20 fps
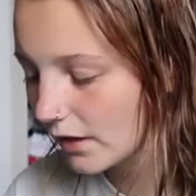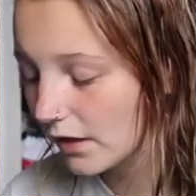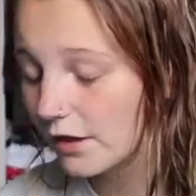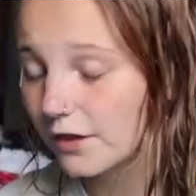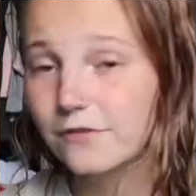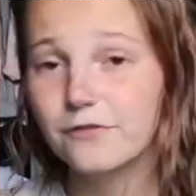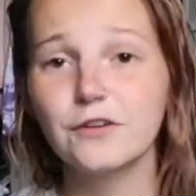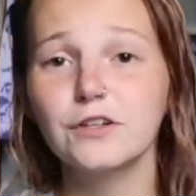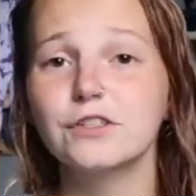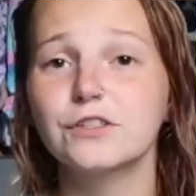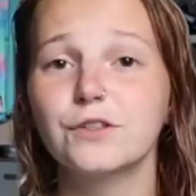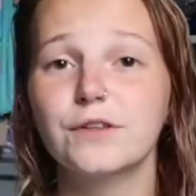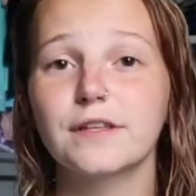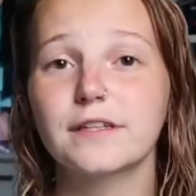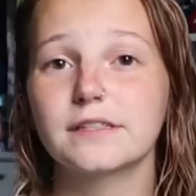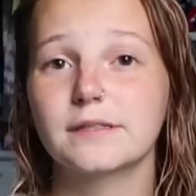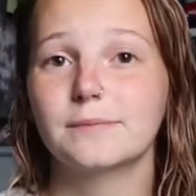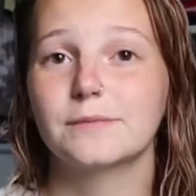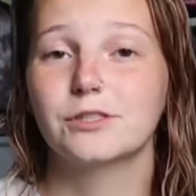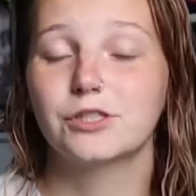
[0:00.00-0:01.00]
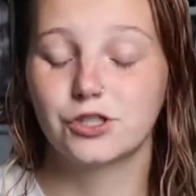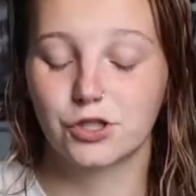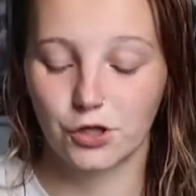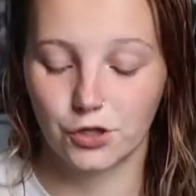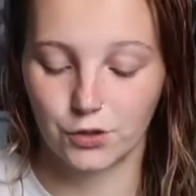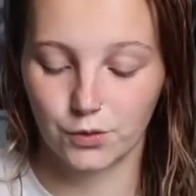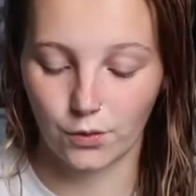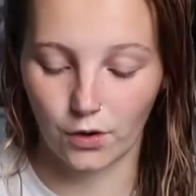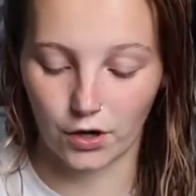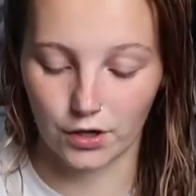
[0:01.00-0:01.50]
the first two things I'm going to show
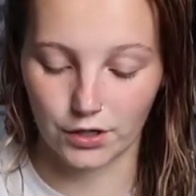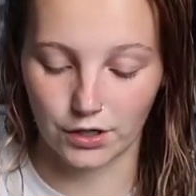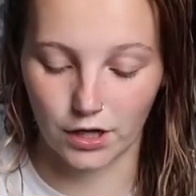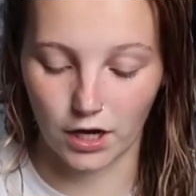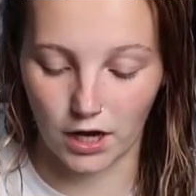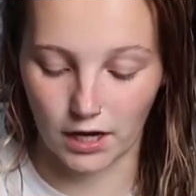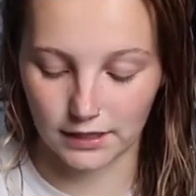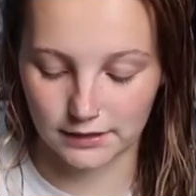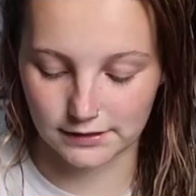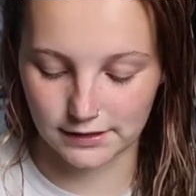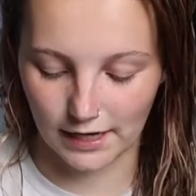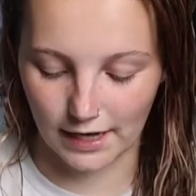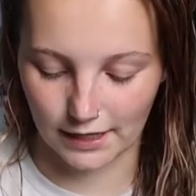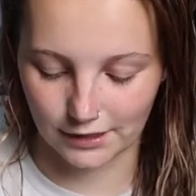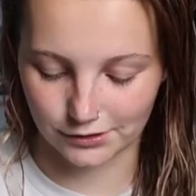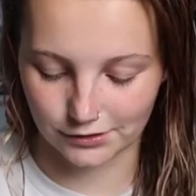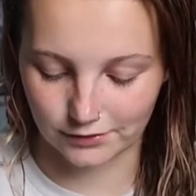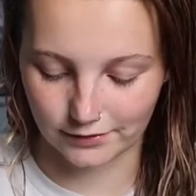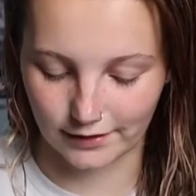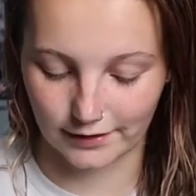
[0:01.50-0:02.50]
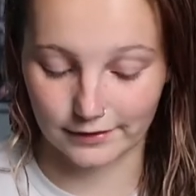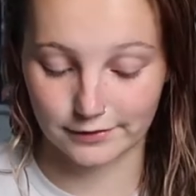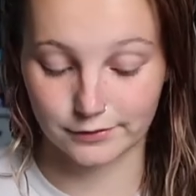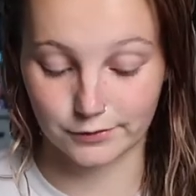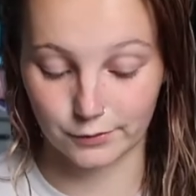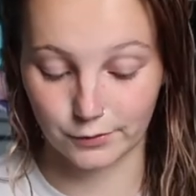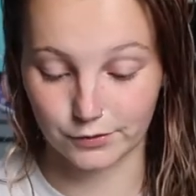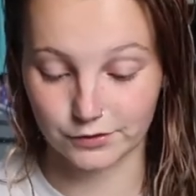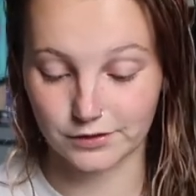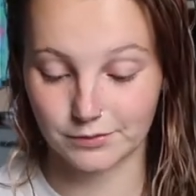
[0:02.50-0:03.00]
you are not actually like
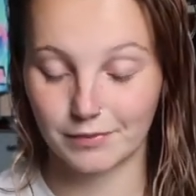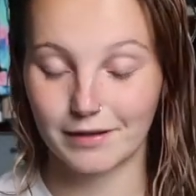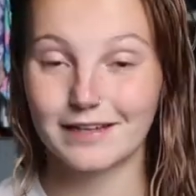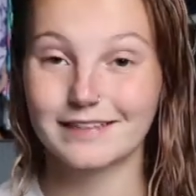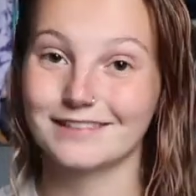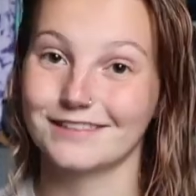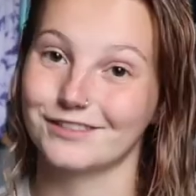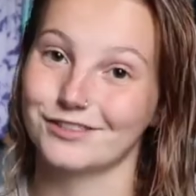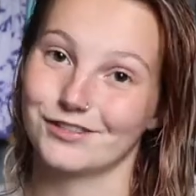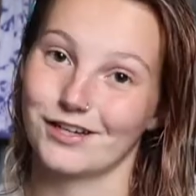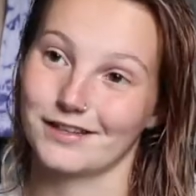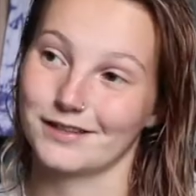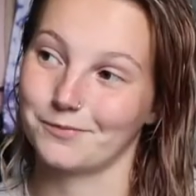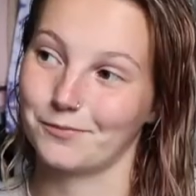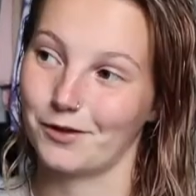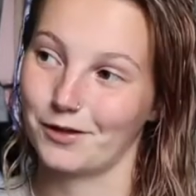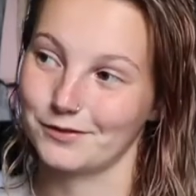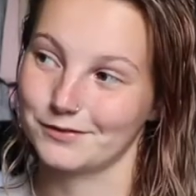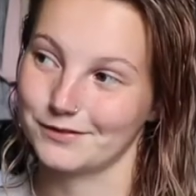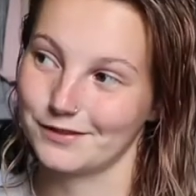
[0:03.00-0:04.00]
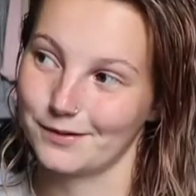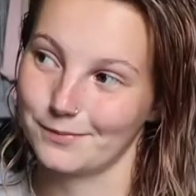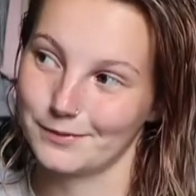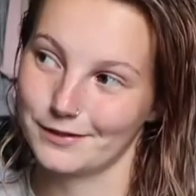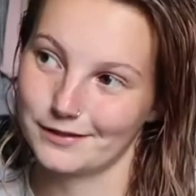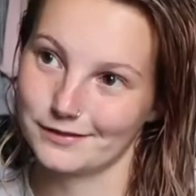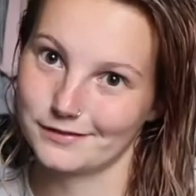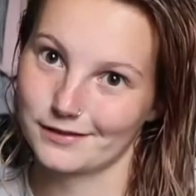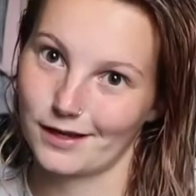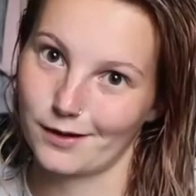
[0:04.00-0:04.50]
school supplies. I just got them while I was there
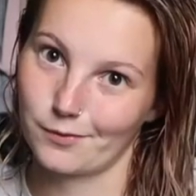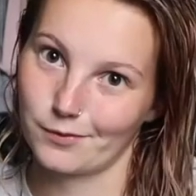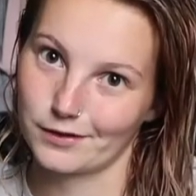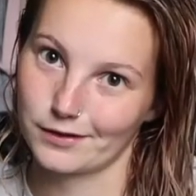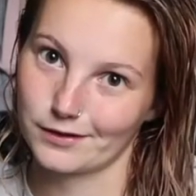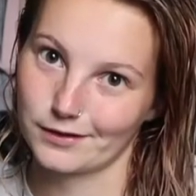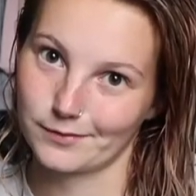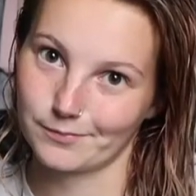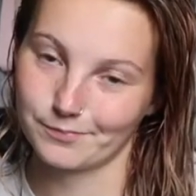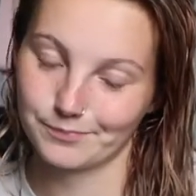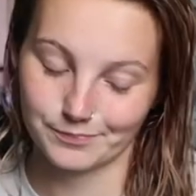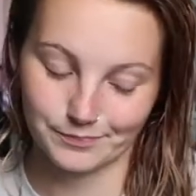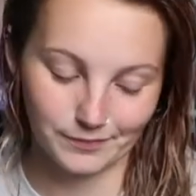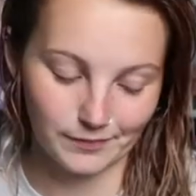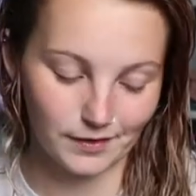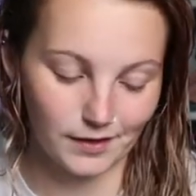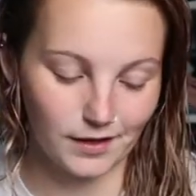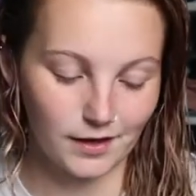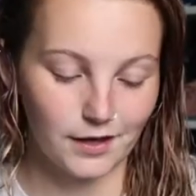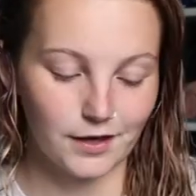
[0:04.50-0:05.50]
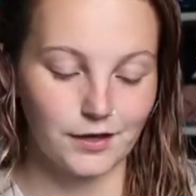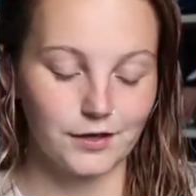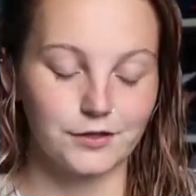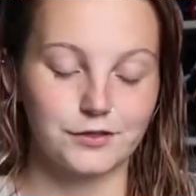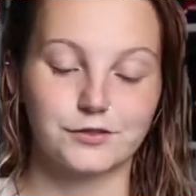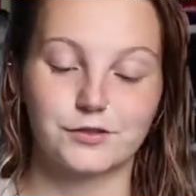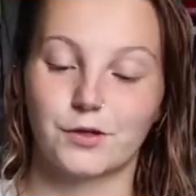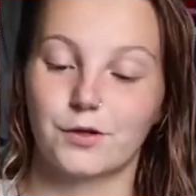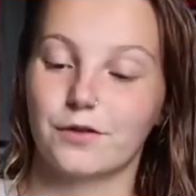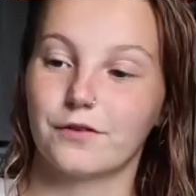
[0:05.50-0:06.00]
because I wanted them.
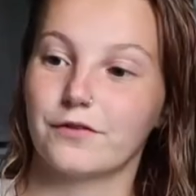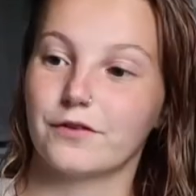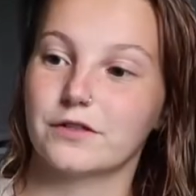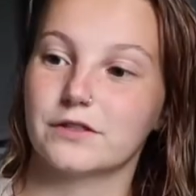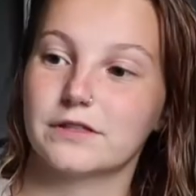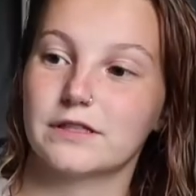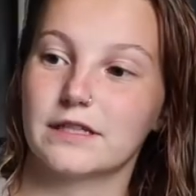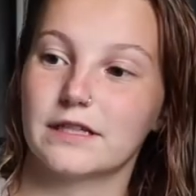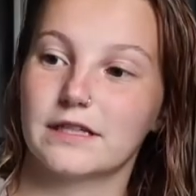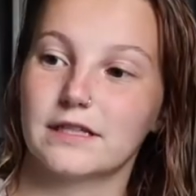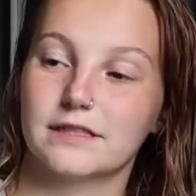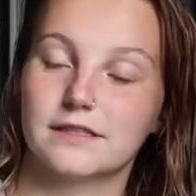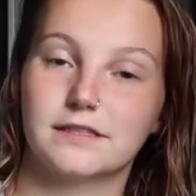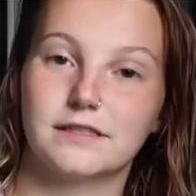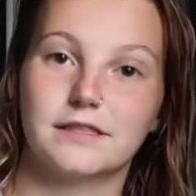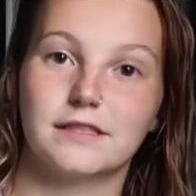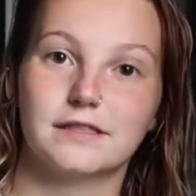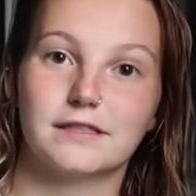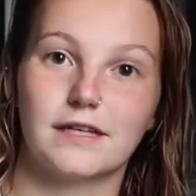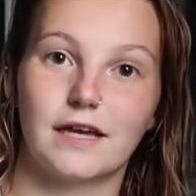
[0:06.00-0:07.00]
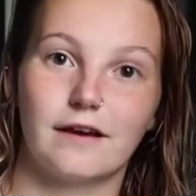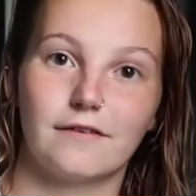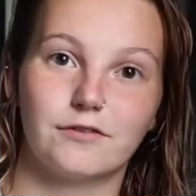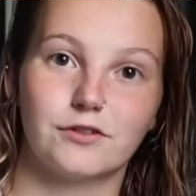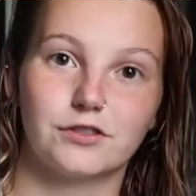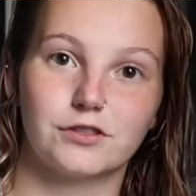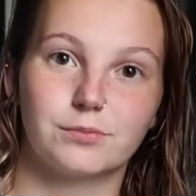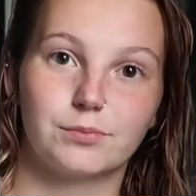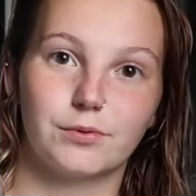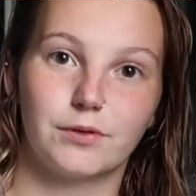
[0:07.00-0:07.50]
So the first thing is this
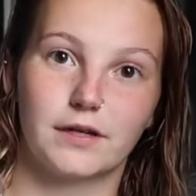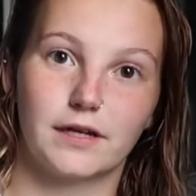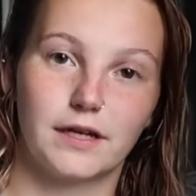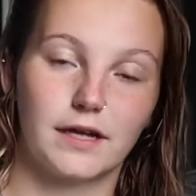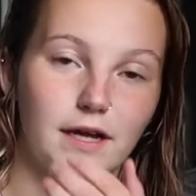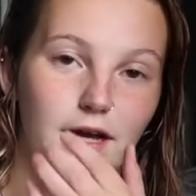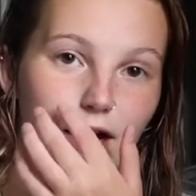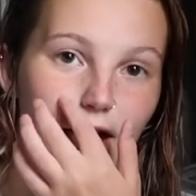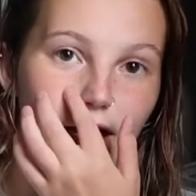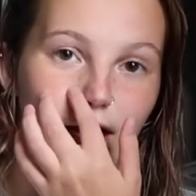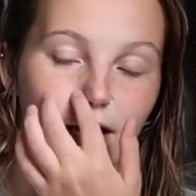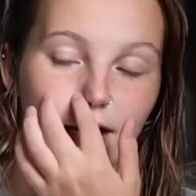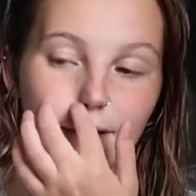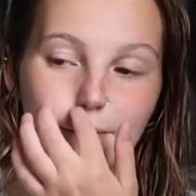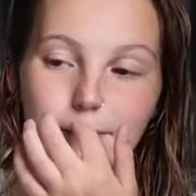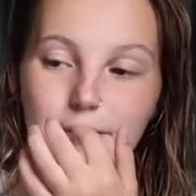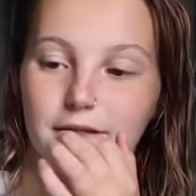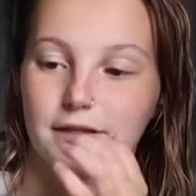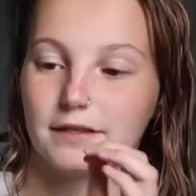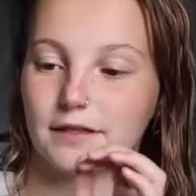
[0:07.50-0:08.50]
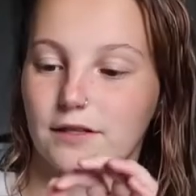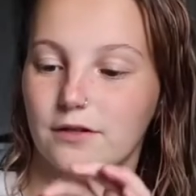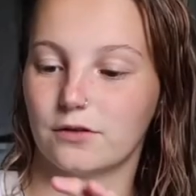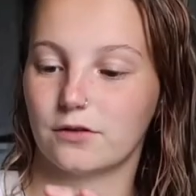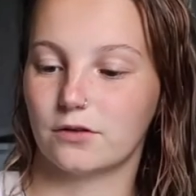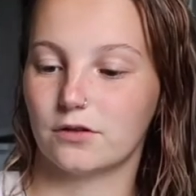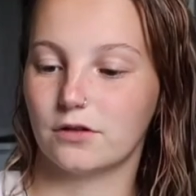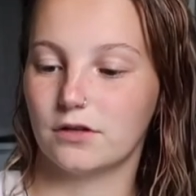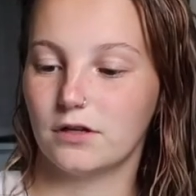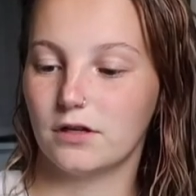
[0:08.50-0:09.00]
Everspring
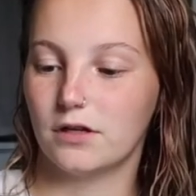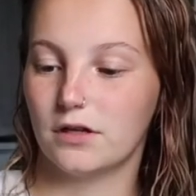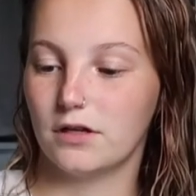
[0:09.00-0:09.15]
little